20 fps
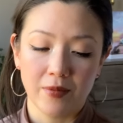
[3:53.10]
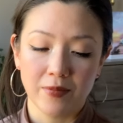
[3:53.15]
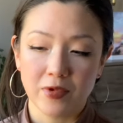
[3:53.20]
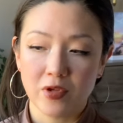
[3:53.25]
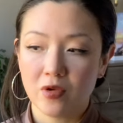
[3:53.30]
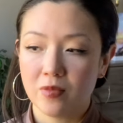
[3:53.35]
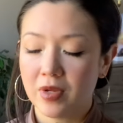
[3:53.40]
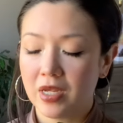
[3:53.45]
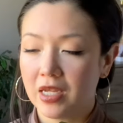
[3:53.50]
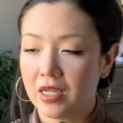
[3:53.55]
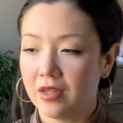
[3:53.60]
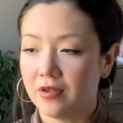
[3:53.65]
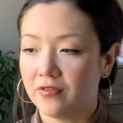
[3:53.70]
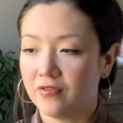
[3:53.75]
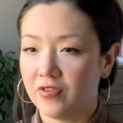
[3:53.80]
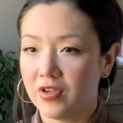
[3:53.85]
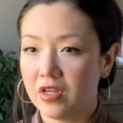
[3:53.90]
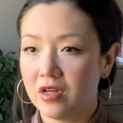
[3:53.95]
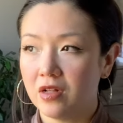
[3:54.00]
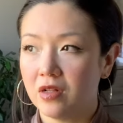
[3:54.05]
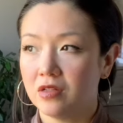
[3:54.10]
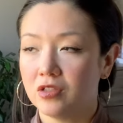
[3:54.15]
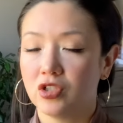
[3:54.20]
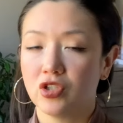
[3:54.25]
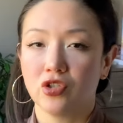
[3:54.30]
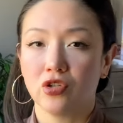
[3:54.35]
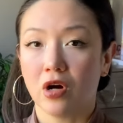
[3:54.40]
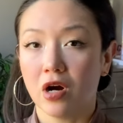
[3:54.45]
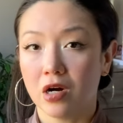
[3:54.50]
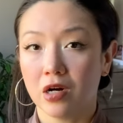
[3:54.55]
You may feel
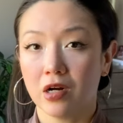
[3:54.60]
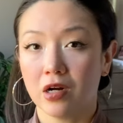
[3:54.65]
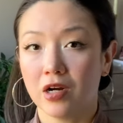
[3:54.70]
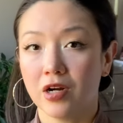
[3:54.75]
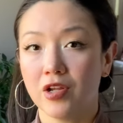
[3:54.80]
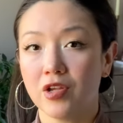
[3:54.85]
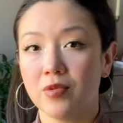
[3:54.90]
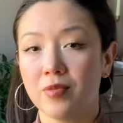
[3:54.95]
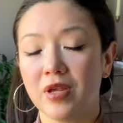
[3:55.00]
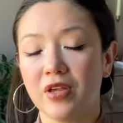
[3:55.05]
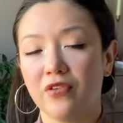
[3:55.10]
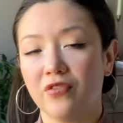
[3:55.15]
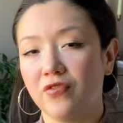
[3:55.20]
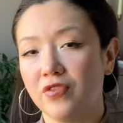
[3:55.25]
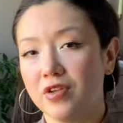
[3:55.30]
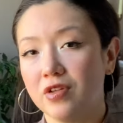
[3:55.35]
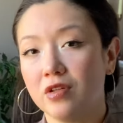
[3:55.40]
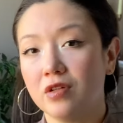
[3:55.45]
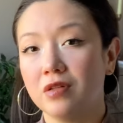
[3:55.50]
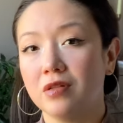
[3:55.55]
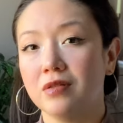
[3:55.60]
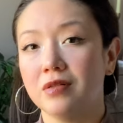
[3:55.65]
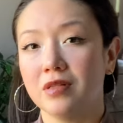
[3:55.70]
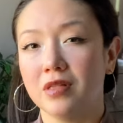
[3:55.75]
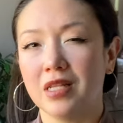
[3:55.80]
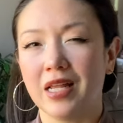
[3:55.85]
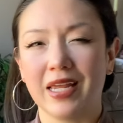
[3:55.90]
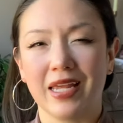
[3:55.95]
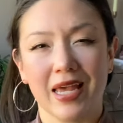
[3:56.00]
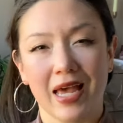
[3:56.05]
stronger, you may feel
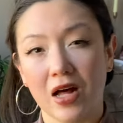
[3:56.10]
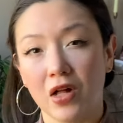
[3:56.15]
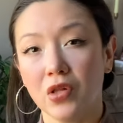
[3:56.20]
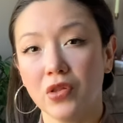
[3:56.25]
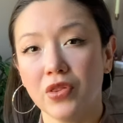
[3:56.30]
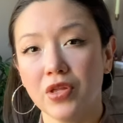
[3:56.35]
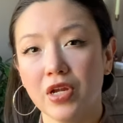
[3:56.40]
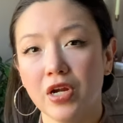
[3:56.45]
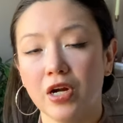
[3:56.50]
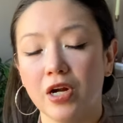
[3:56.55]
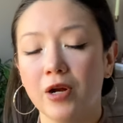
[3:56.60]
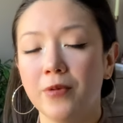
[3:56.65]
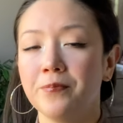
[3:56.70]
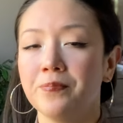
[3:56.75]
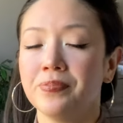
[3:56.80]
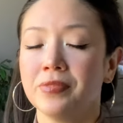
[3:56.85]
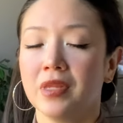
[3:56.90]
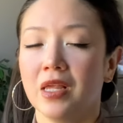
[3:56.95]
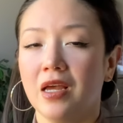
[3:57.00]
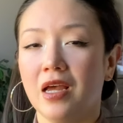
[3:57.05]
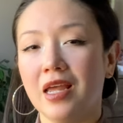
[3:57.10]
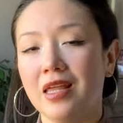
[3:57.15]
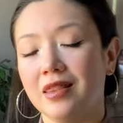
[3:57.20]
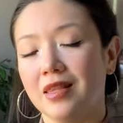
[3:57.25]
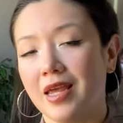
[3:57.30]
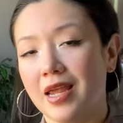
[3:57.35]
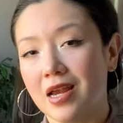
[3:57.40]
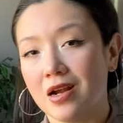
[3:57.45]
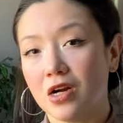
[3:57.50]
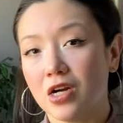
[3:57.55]
like healthier, and
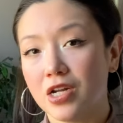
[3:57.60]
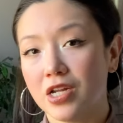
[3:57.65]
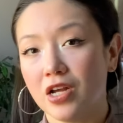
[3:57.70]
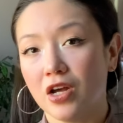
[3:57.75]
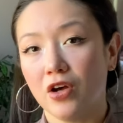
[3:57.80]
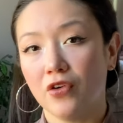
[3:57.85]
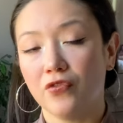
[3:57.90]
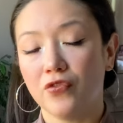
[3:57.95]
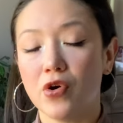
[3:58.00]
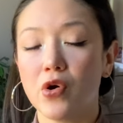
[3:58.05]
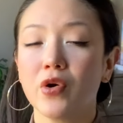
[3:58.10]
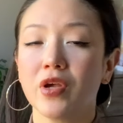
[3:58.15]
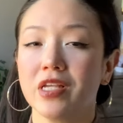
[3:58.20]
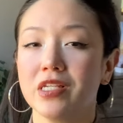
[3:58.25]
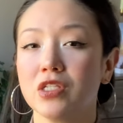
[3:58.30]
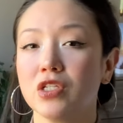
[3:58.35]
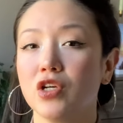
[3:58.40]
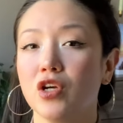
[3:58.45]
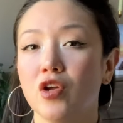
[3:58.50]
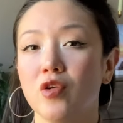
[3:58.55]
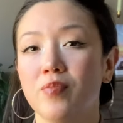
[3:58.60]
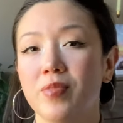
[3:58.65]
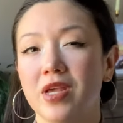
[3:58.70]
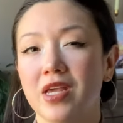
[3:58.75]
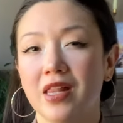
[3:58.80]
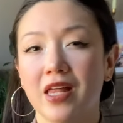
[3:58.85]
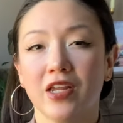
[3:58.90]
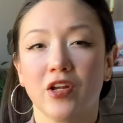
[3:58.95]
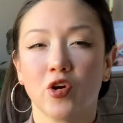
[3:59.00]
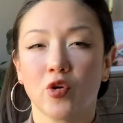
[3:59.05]
the area of focus could
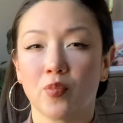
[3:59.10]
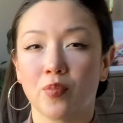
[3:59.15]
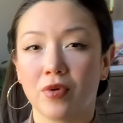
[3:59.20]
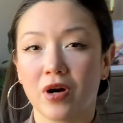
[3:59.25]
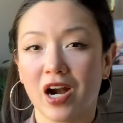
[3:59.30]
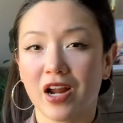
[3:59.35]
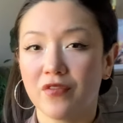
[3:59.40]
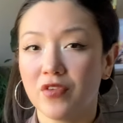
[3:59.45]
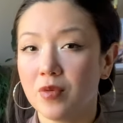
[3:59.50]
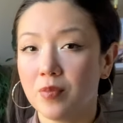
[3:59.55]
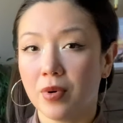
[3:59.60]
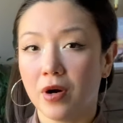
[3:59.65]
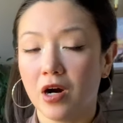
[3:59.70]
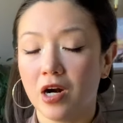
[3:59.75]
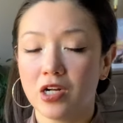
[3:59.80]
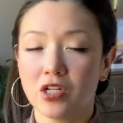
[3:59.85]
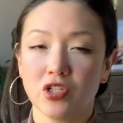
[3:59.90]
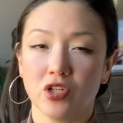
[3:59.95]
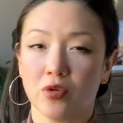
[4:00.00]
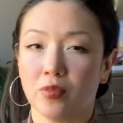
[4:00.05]
be like your private parts, your